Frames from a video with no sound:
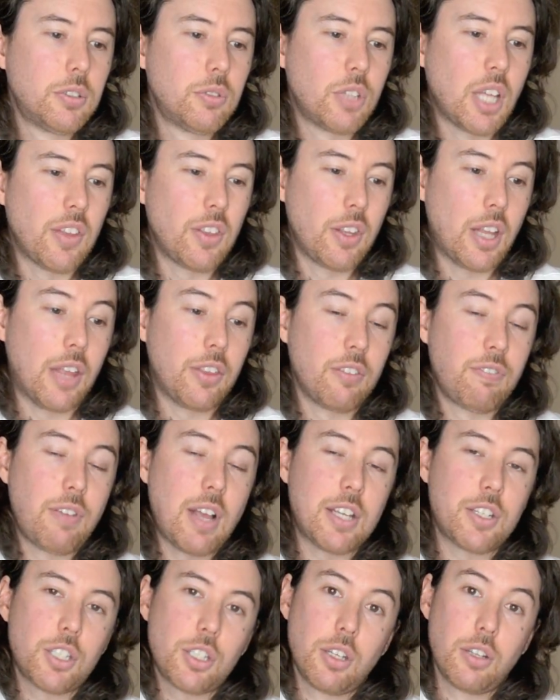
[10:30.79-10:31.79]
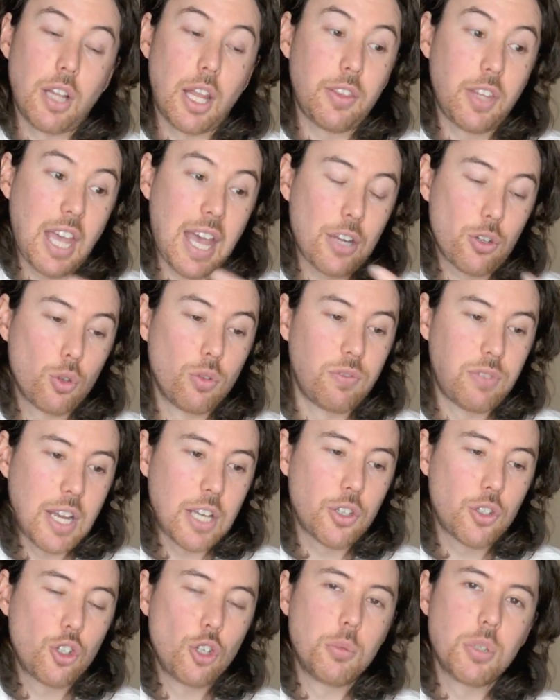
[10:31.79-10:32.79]
Like the actual
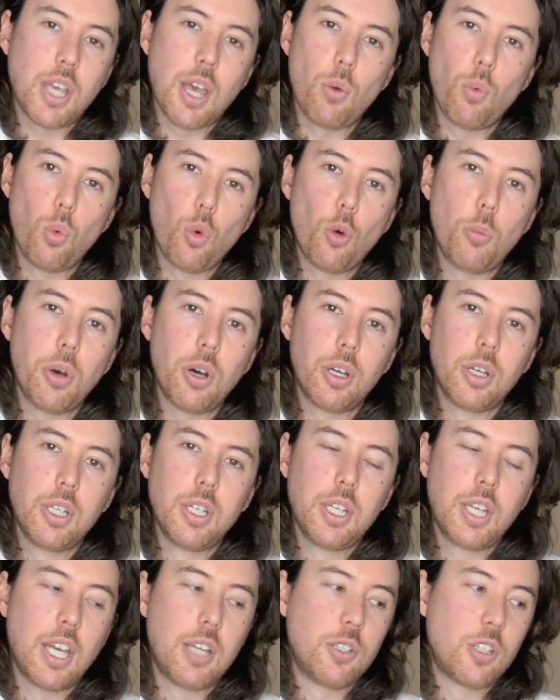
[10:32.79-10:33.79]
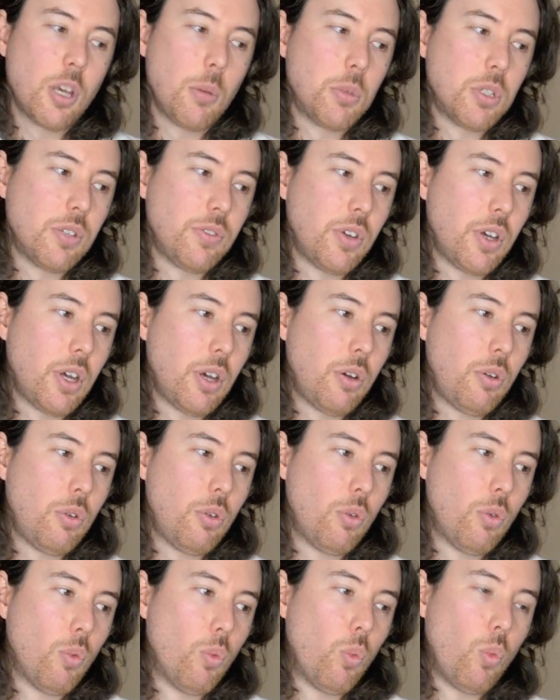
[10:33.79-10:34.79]
flash tubes get warmer in terms of a
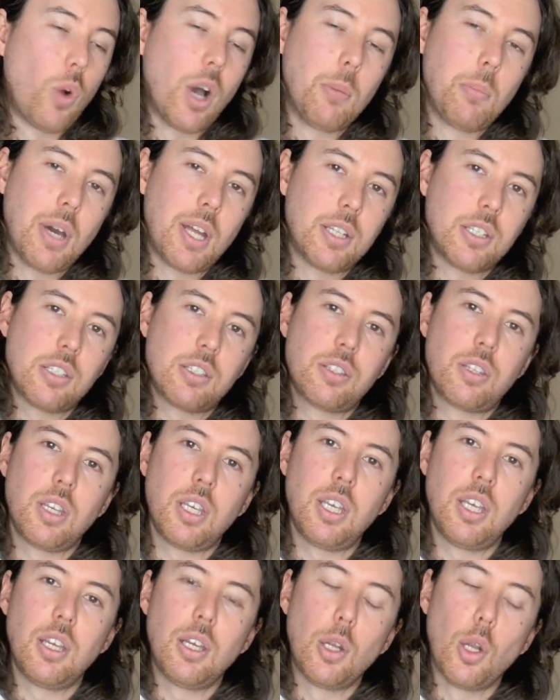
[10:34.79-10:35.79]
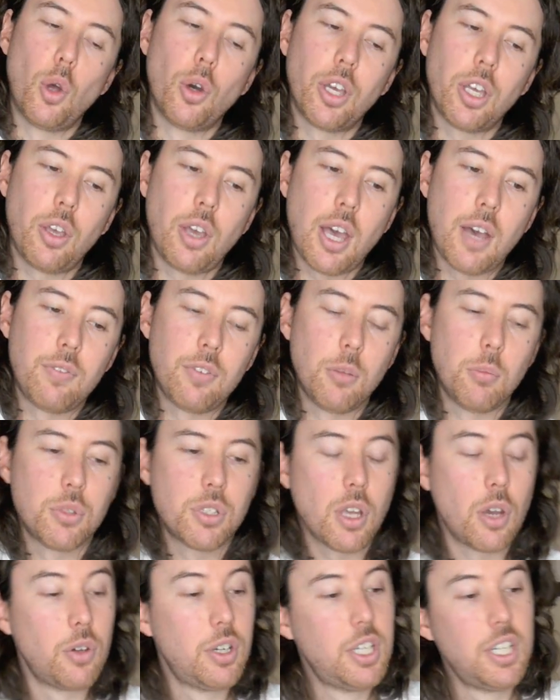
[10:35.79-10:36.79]
white balance the longer you have them.
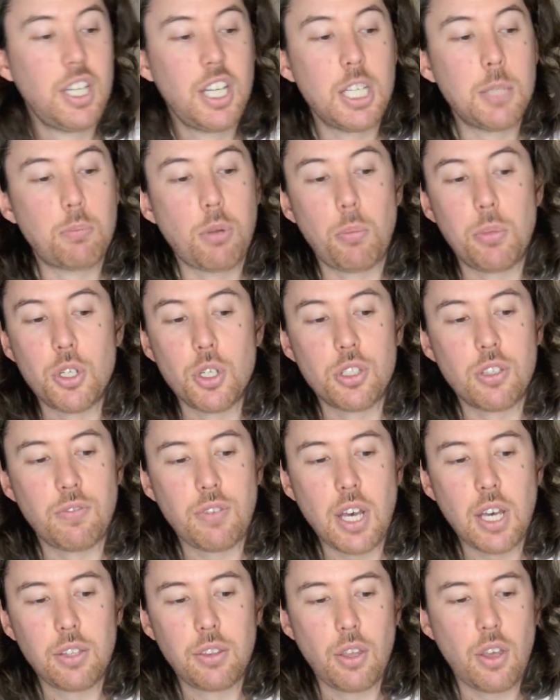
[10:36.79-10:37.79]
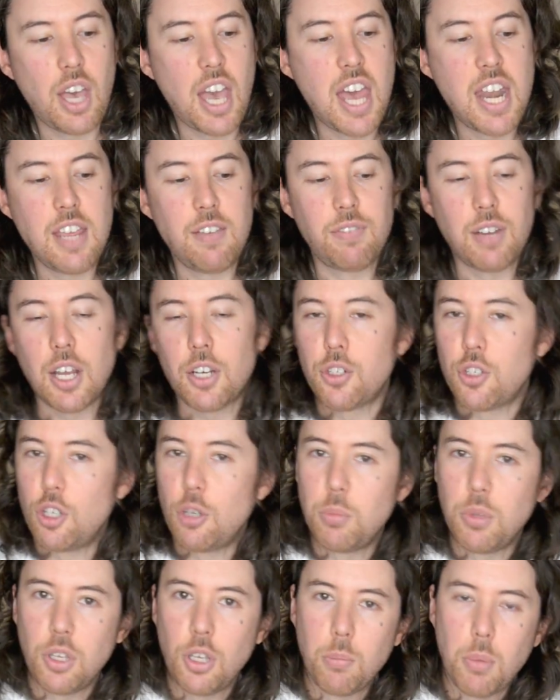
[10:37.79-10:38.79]
So it's probably just the fact that any flash
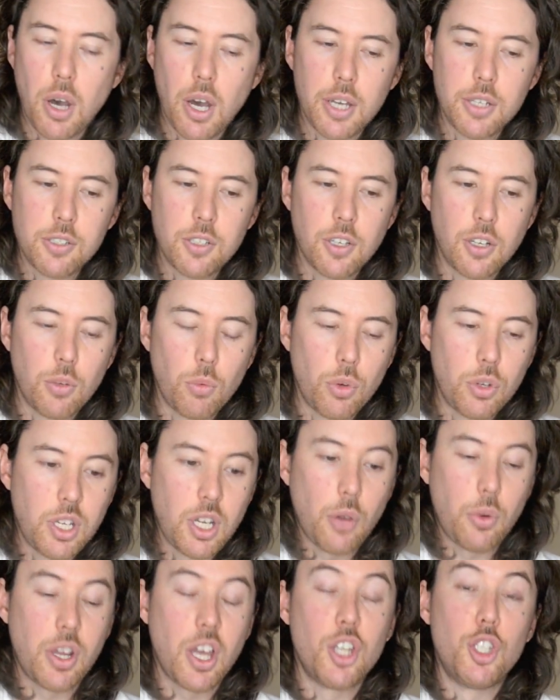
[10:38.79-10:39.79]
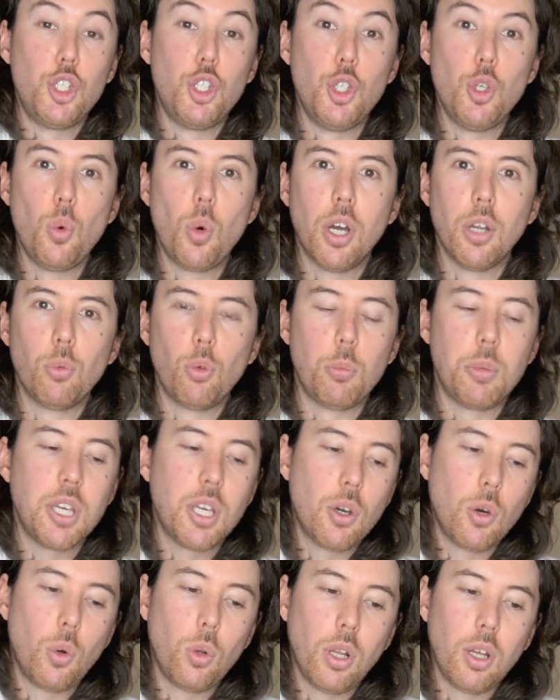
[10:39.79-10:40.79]
tube that you buy is going to, a new one will be
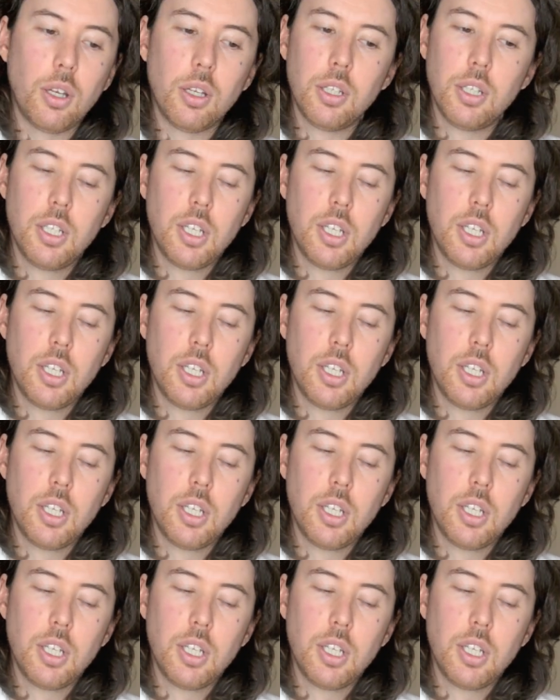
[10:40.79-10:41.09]
cooler.